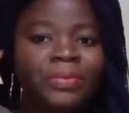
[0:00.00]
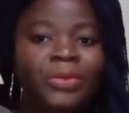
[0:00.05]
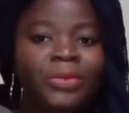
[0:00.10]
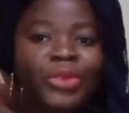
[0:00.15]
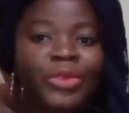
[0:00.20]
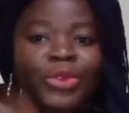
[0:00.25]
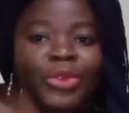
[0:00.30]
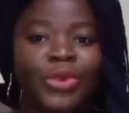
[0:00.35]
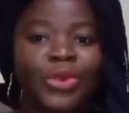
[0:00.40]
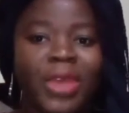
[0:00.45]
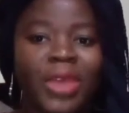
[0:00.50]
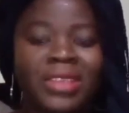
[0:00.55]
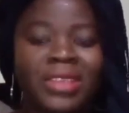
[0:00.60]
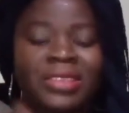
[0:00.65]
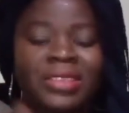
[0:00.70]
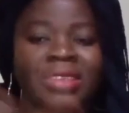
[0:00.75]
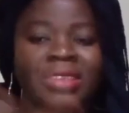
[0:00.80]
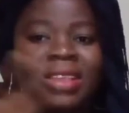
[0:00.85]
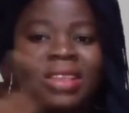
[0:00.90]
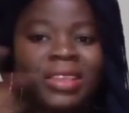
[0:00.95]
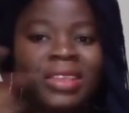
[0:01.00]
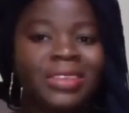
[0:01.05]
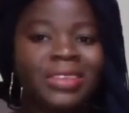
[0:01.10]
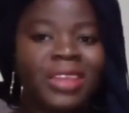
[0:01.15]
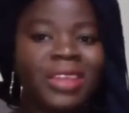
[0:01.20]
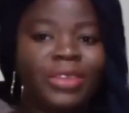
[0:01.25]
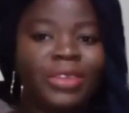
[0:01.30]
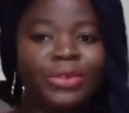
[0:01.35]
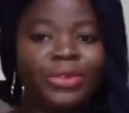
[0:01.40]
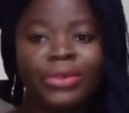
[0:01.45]
you are saying
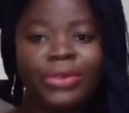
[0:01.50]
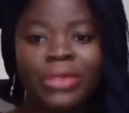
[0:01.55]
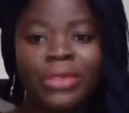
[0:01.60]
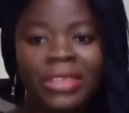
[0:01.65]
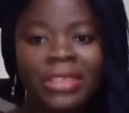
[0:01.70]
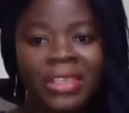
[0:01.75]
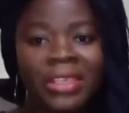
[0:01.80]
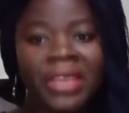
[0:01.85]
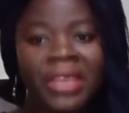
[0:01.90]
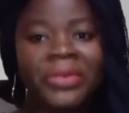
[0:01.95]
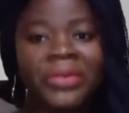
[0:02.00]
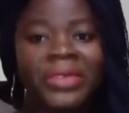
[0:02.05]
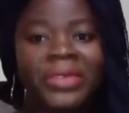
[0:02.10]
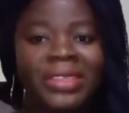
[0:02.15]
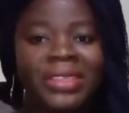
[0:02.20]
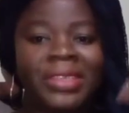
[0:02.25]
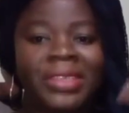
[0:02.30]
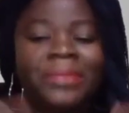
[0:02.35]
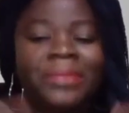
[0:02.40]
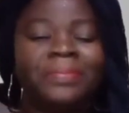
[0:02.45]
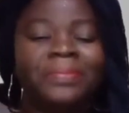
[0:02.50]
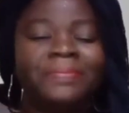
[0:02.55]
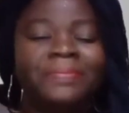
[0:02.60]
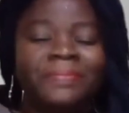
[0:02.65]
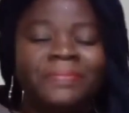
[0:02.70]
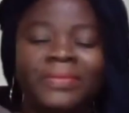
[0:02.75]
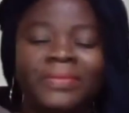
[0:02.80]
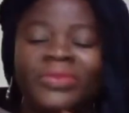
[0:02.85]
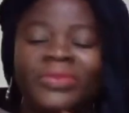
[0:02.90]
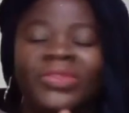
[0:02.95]
and you hearing them,
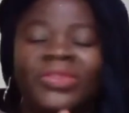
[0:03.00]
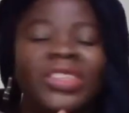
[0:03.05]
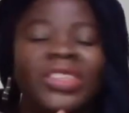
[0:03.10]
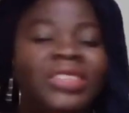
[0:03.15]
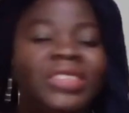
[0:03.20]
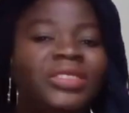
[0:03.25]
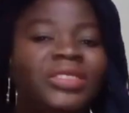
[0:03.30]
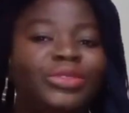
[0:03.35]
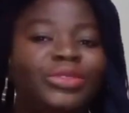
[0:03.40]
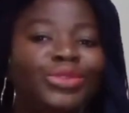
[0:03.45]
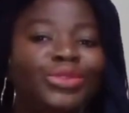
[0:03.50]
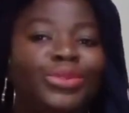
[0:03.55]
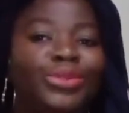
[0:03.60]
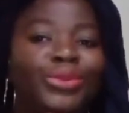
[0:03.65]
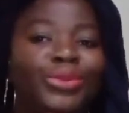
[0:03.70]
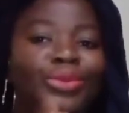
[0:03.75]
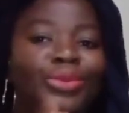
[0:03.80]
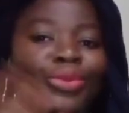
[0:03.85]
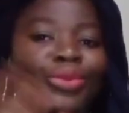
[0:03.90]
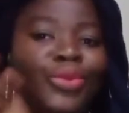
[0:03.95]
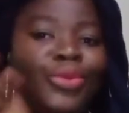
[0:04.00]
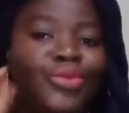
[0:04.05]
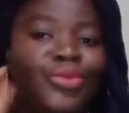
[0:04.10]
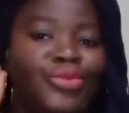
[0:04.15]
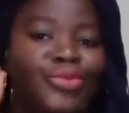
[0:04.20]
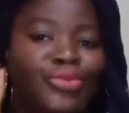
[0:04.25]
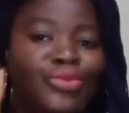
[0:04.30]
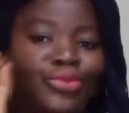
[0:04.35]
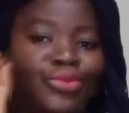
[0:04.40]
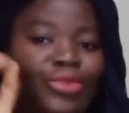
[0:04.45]
they do
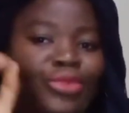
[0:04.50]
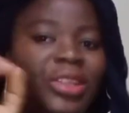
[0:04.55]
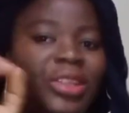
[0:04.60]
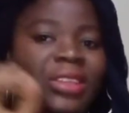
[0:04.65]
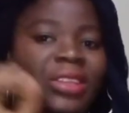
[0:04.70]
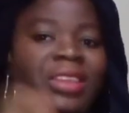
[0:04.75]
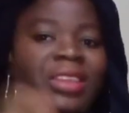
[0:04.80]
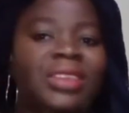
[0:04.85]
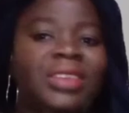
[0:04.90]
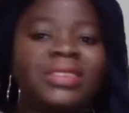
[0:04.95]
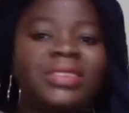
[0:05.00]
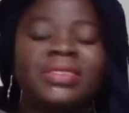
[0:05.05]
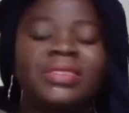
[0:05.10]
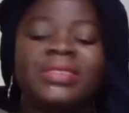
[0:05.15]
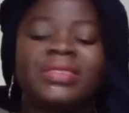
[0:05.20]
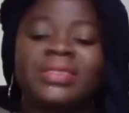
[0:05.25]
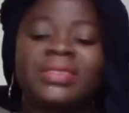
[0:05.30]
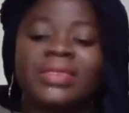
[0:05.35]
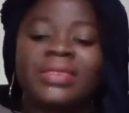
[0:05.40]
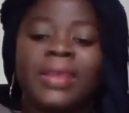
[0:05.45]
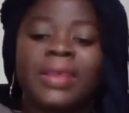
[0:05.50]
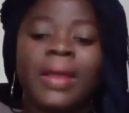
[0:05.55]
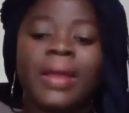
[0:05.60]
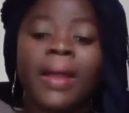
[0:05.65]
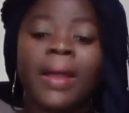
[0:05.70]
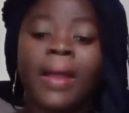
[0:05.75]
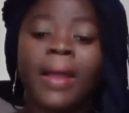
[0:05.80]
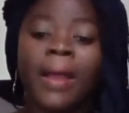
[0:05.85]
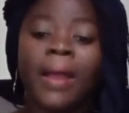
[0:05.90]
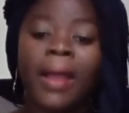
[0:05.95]
wonders.
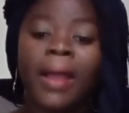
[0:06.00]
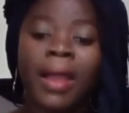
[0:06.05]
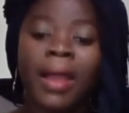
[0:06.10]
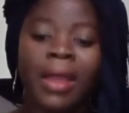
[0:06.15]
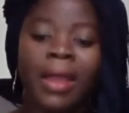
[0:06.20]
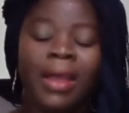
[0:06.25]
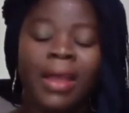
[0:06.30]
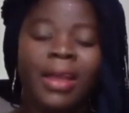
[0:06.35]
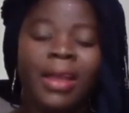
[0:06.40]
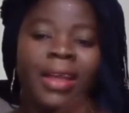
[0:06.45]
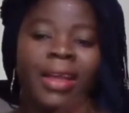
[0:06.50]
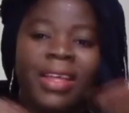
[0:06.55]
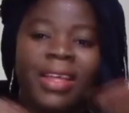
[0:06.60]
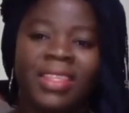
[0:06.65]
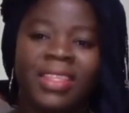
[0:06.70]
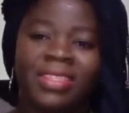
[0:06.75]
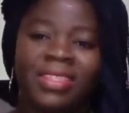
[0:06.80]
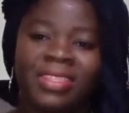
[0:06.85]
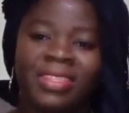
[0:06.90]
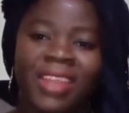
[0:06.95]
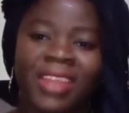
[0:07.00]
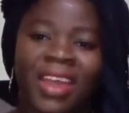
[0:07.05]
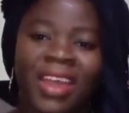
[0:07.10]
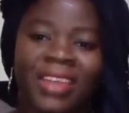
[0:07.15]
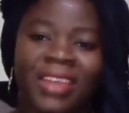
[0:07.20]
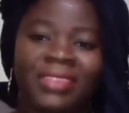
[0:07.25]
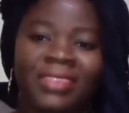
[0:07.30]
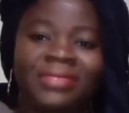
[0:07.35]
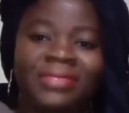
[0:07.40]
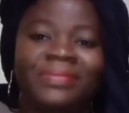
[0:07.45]

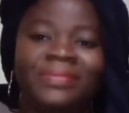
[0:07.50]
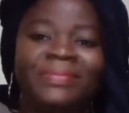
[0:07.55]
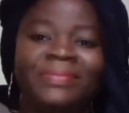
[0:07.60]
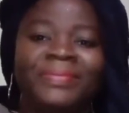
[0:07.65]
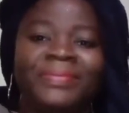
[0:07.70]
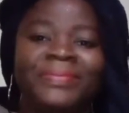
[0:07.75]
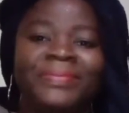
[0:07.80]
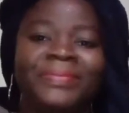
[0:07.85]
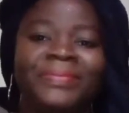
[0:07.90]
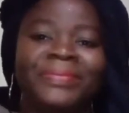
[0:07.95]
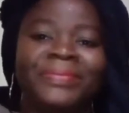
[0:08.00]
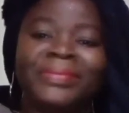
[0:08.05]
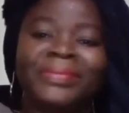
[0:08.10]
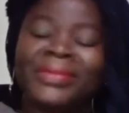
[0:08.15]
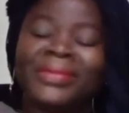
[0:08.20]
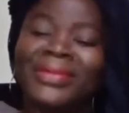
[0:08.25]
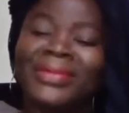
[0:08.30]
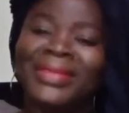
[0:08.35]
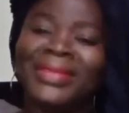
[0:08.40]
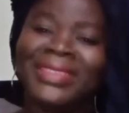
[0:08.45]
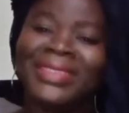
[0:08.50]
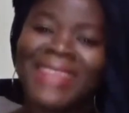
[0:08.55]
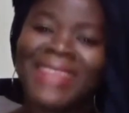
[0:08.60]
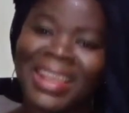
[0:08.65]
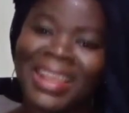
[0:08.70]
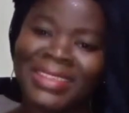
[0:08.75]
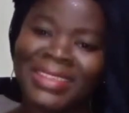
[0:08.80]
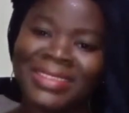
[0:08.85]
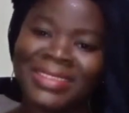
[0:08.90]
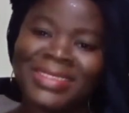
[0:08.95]
9.
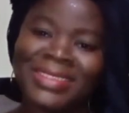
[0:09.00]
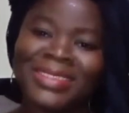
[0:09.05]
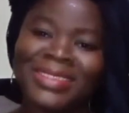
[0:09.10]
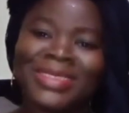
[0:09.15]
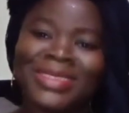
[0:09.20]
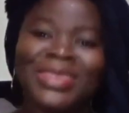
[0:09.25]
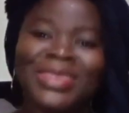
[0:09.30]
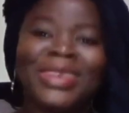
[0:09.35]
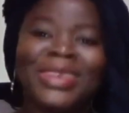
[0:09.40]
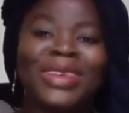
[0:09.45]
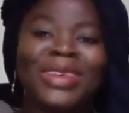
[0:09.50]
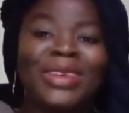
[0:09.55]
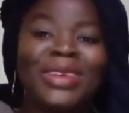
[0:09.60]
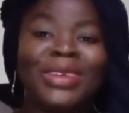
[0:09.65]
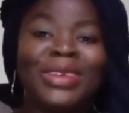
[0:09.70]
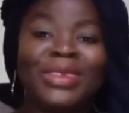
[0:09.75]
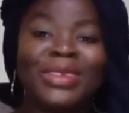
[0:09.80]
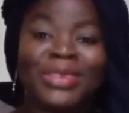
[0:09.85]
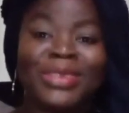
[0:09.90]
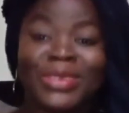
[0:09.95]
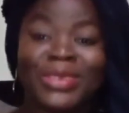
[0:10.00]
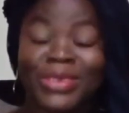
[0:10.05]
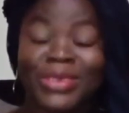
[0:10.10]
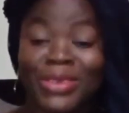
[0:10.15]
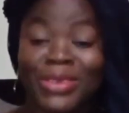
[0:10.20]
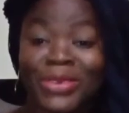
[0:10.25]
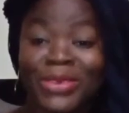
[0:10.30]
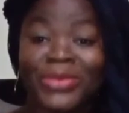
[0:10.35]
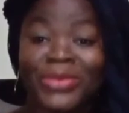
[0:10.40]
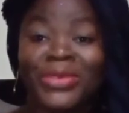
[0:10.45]
Dance to
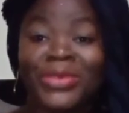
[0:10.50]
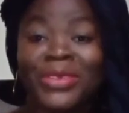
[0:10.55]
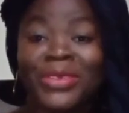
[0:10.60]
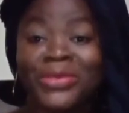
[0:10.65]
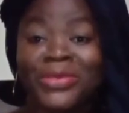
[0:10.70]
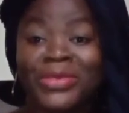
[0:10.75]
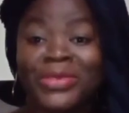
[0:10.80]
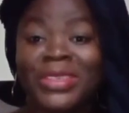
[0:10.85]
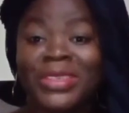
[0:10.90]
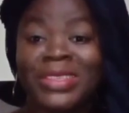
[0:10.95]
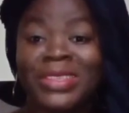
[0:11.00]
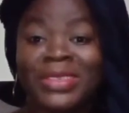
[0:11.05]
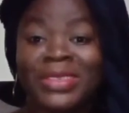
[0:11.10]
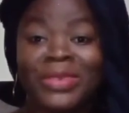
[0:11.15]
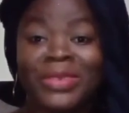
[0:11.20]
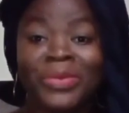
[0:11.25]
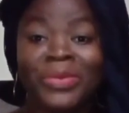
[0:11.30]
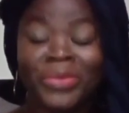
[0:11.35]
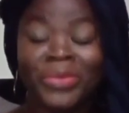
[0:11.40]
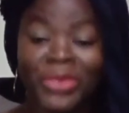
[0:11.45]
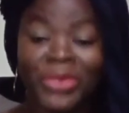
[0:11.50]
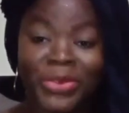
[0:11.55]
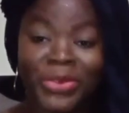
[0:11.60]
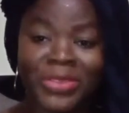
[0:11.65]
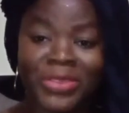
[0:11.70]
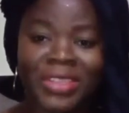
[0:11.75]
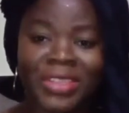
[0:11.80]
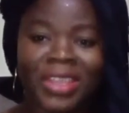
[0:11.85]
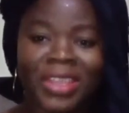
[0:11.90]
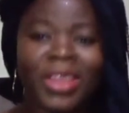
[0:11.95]
your favorite
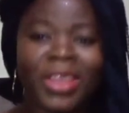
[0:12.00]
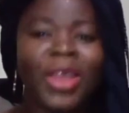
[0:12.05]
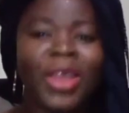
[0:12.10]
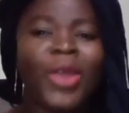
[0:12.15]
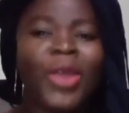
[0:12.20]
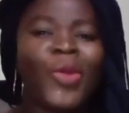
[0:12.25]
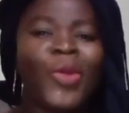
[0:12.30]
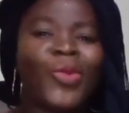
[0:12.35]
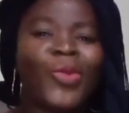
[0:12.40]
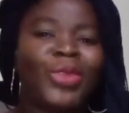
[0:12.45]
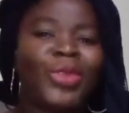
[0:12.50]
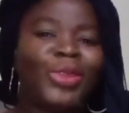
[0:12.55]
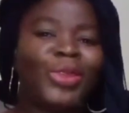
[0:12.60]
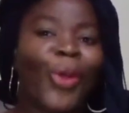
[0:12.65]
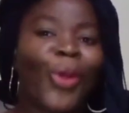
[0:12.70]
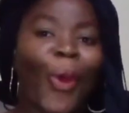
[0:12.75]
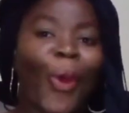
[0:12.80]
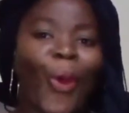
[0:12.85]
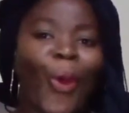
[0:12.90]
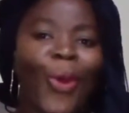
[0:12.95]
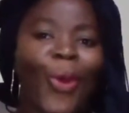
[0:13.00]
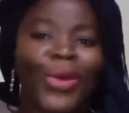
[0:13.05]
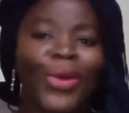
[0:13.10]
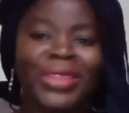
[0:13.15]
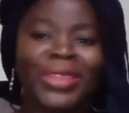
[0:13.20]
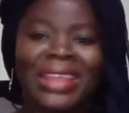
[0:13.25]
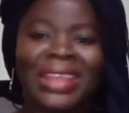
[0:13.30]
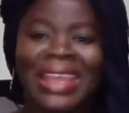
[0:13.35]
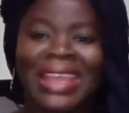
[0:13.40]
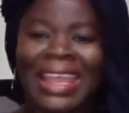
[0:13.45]
music with all
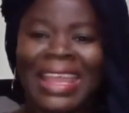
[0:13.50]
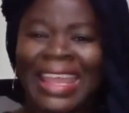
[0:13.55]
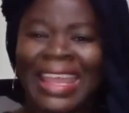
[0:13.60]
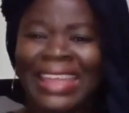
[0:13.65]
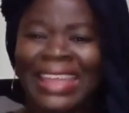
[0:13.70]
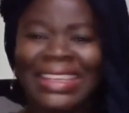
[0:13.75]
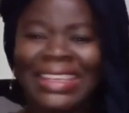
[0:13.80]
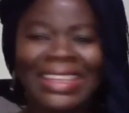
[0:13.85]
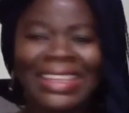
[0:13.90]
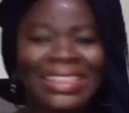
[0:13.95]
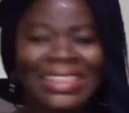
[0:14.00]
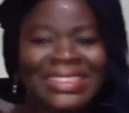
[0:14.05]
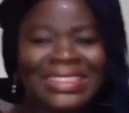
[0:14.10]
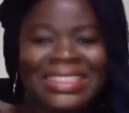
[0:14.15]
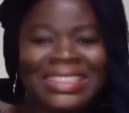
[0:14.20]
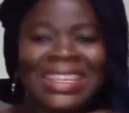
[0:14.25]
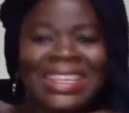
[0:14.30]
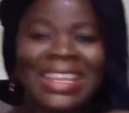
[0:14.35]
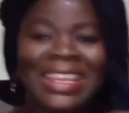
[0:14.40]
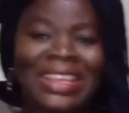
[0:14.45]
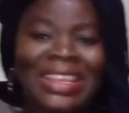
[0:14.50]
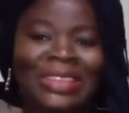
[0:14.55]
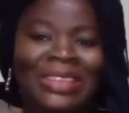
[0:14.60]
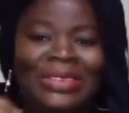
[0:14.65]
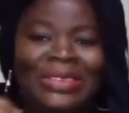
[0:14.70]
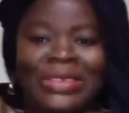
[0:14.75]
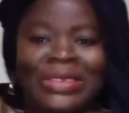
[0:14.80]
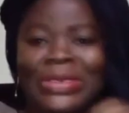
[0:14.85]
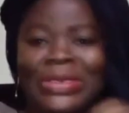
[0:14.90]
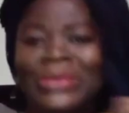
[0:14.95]
the energy
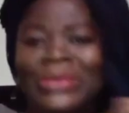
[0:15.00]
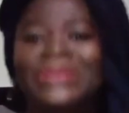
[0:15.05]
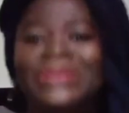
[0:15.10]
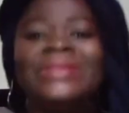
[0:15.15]
in you.